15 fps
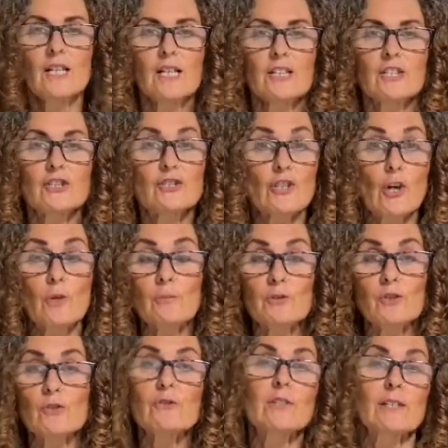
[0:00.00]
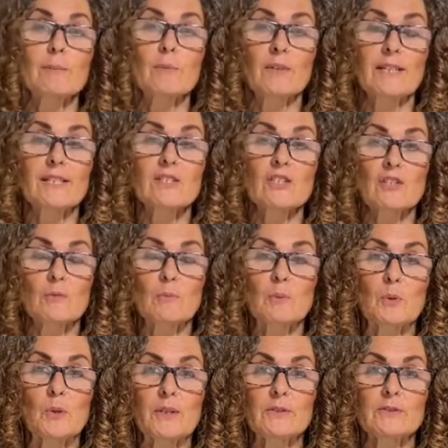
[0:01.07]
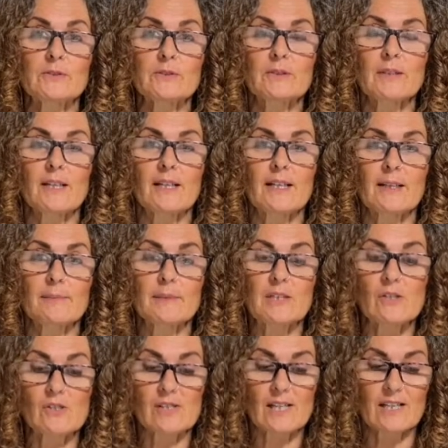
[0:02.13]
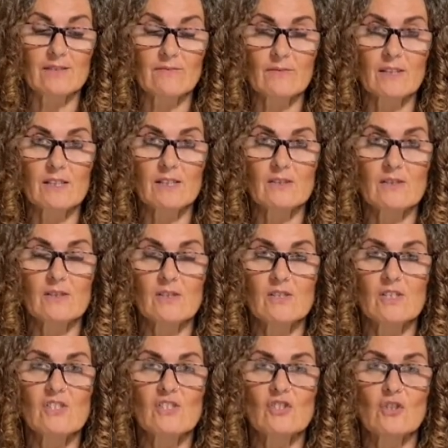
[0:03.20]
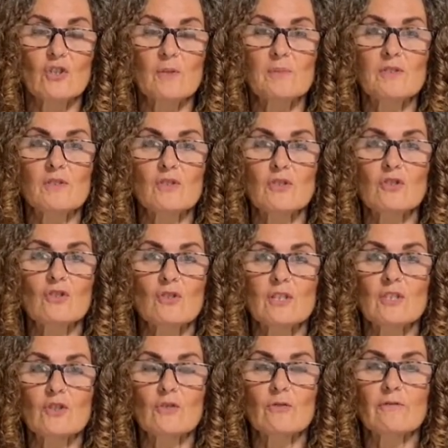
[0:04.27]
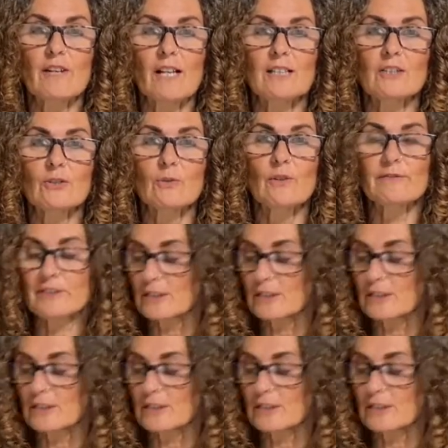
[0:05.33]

you don't usually bring it to the boil because it disturbs the nutritional value of it.